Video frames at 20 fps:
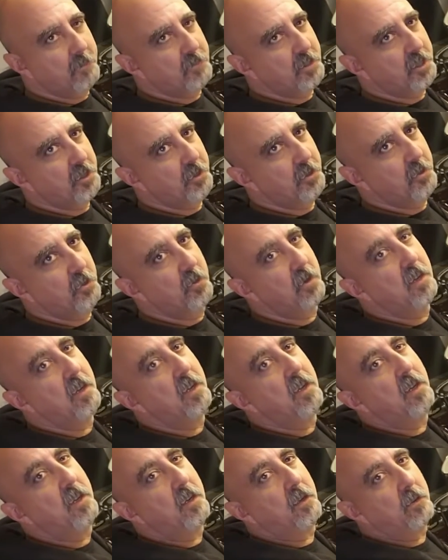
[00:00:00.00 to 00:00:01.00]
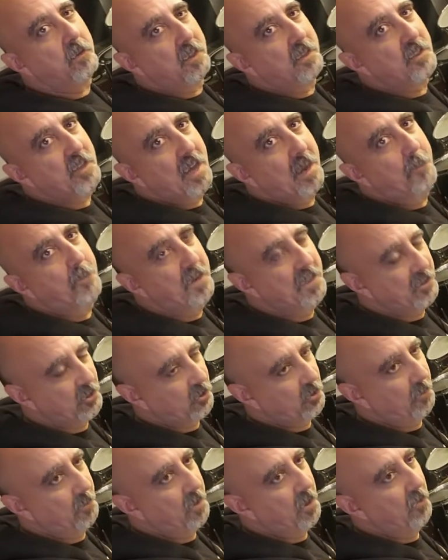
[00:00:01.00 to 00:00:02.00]
up to you. Let's add a bass
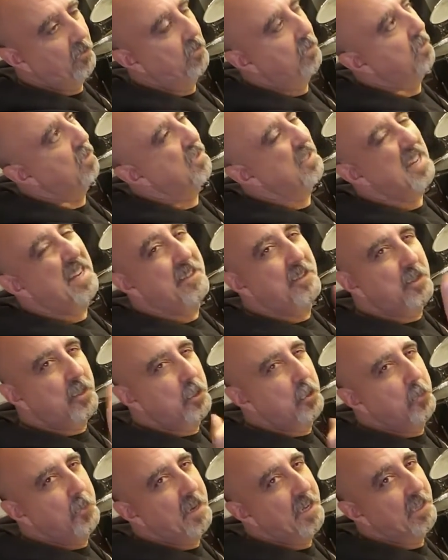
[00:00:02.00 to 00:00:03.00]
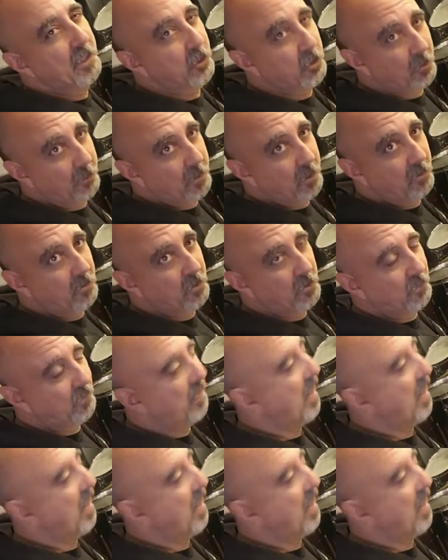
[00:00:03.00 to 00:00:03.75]
drum note. Let's add 2 bass drum notes, in